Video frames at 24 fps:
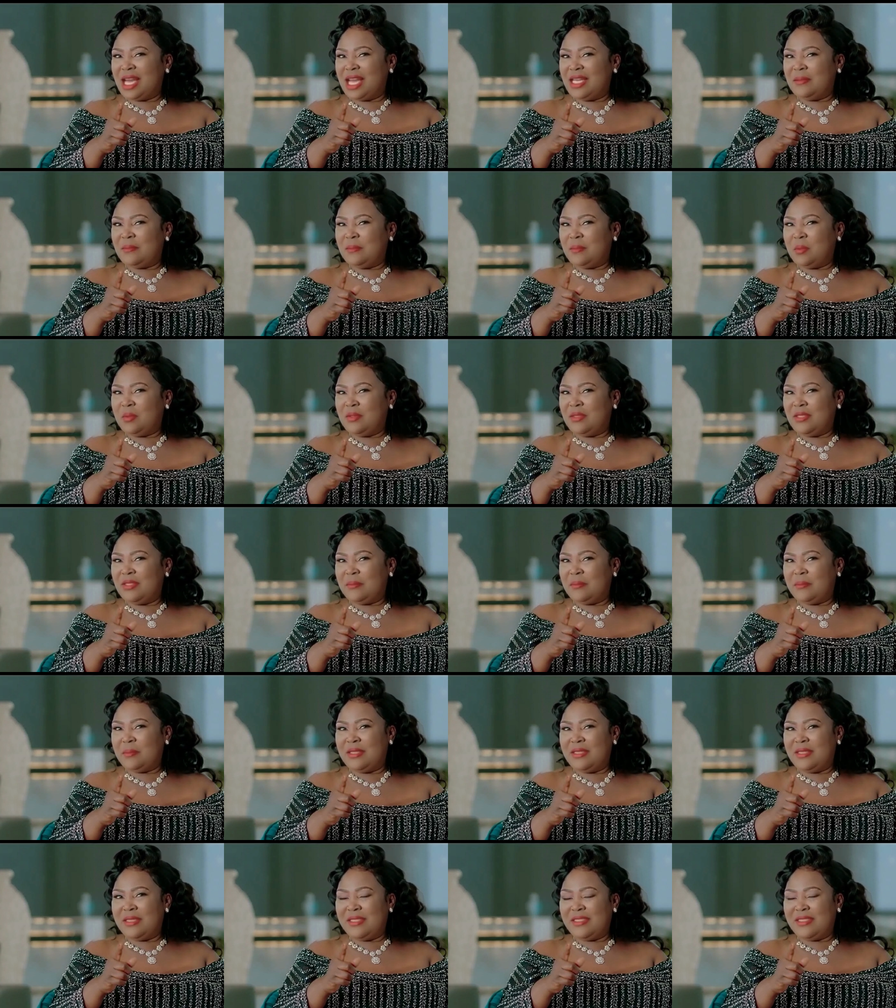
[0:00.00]
and boost
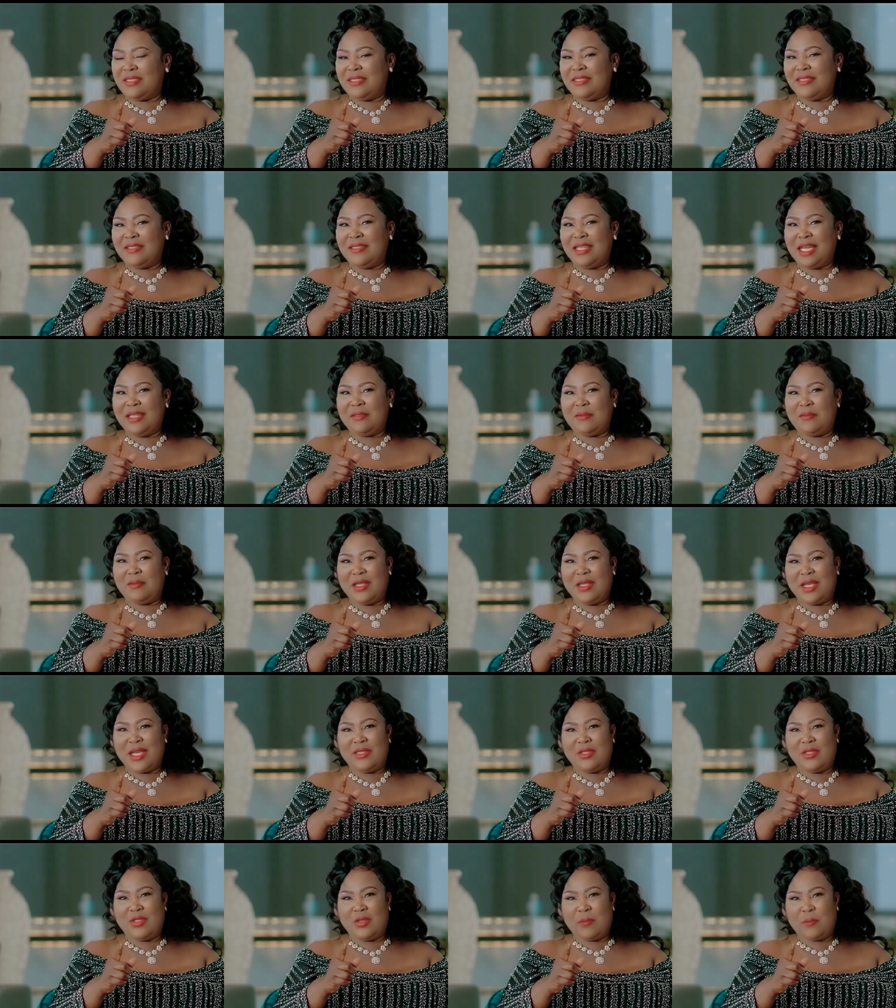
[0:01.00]
businesses and
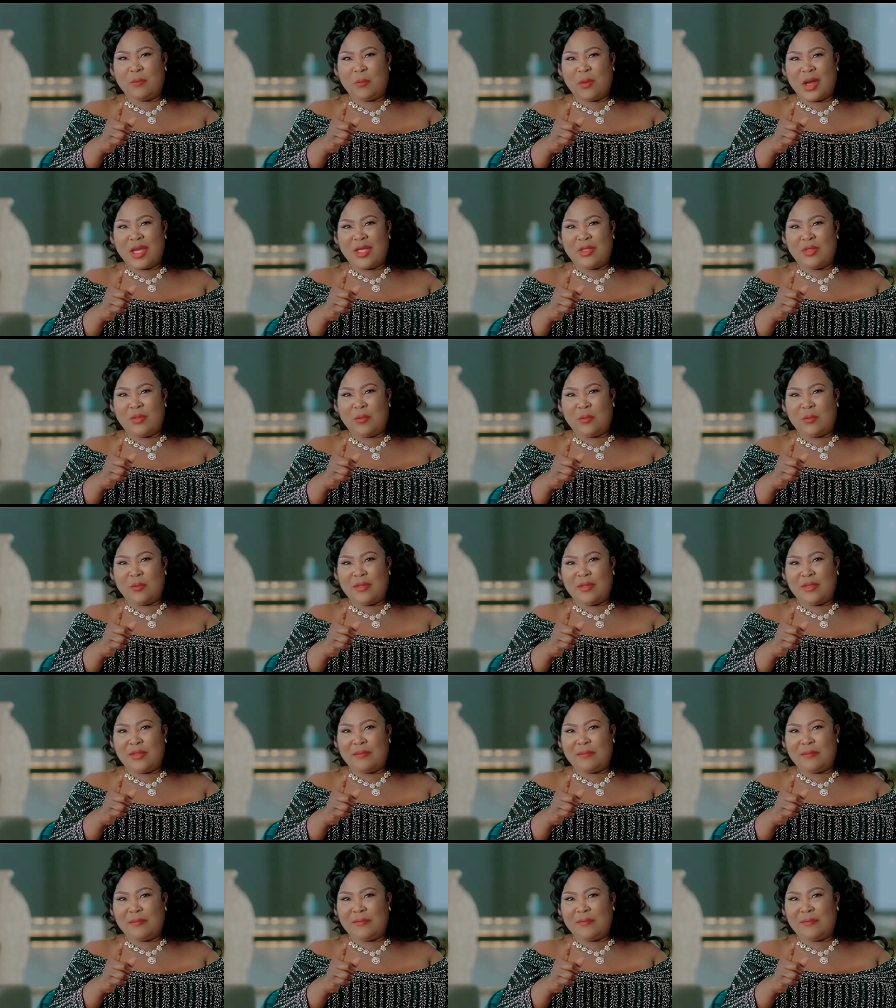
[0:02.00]
financial
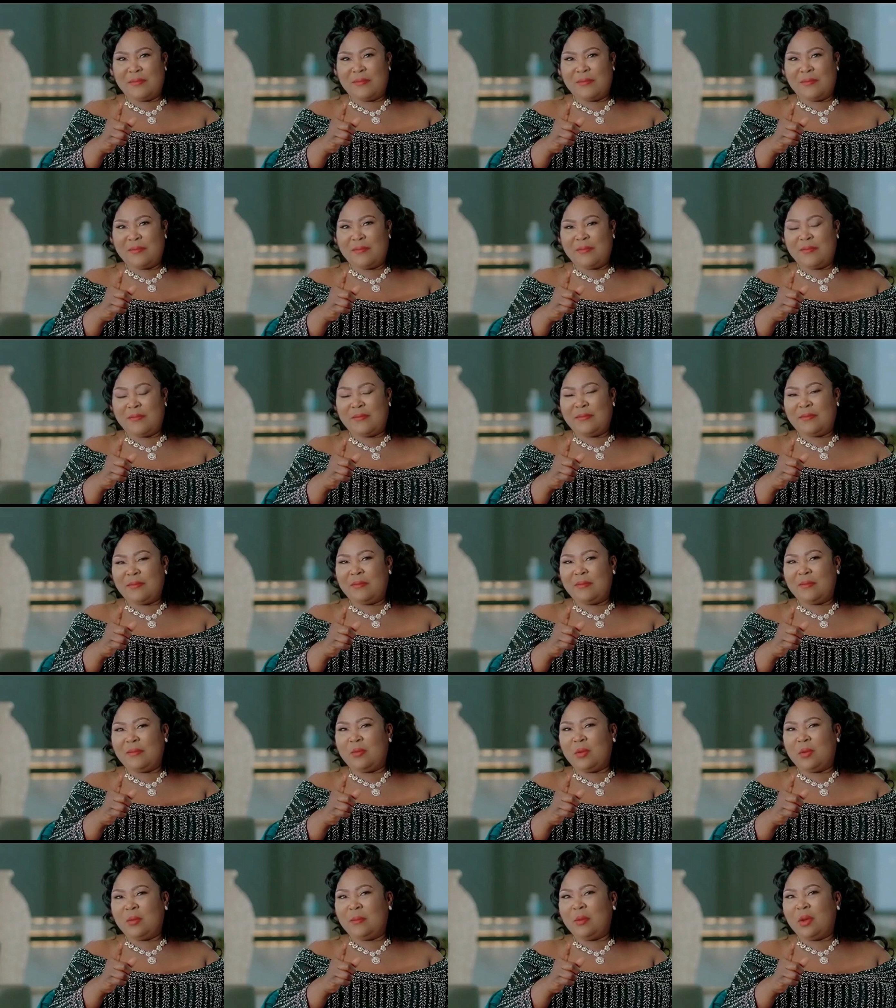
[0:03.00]
breakthroughs.
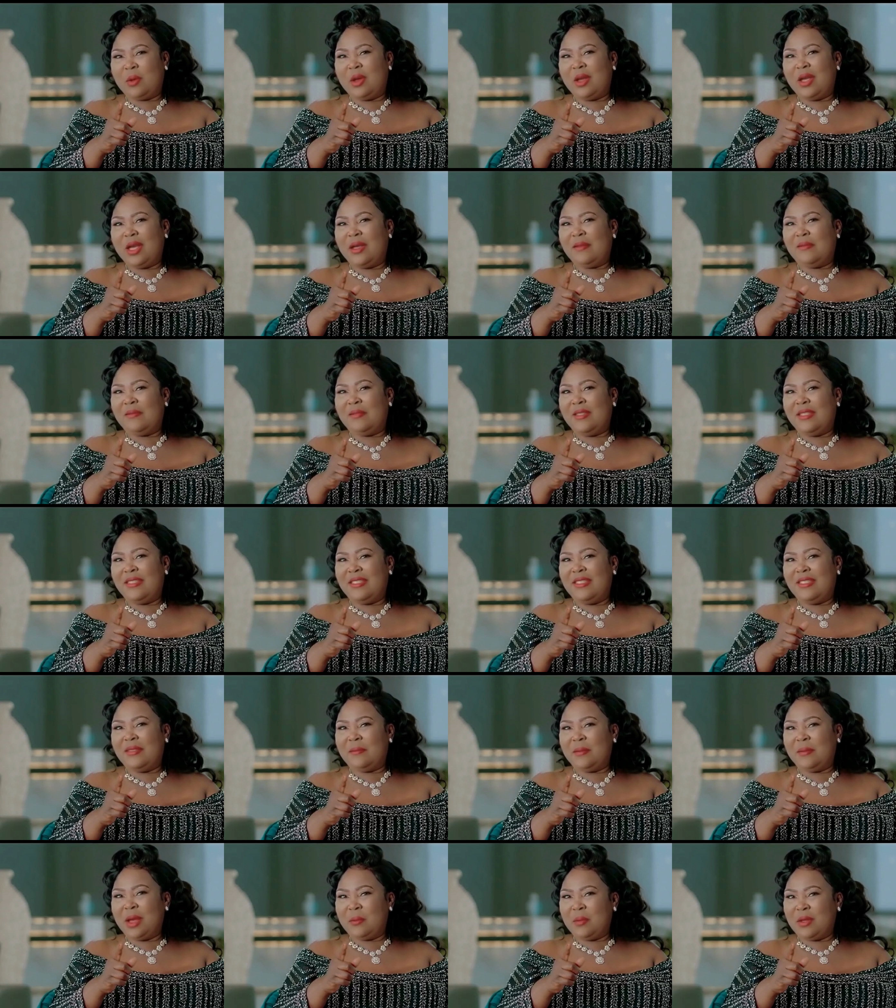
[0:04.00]
For more,
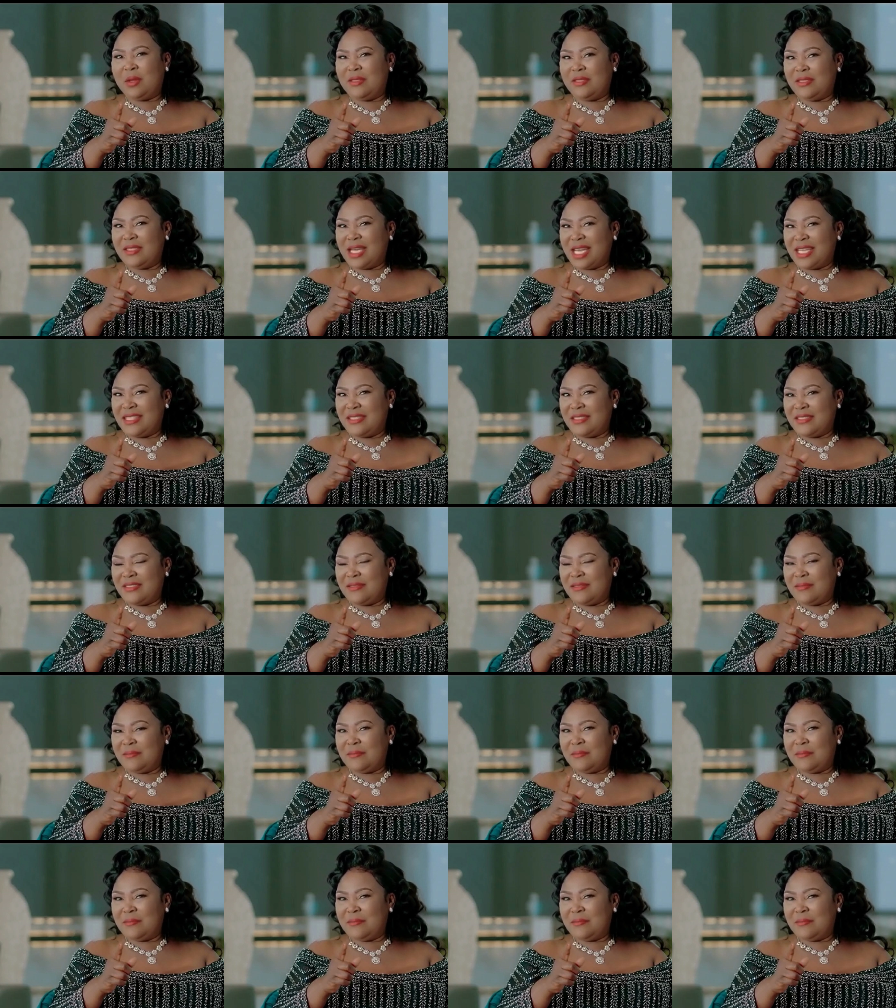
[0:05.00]
visit my website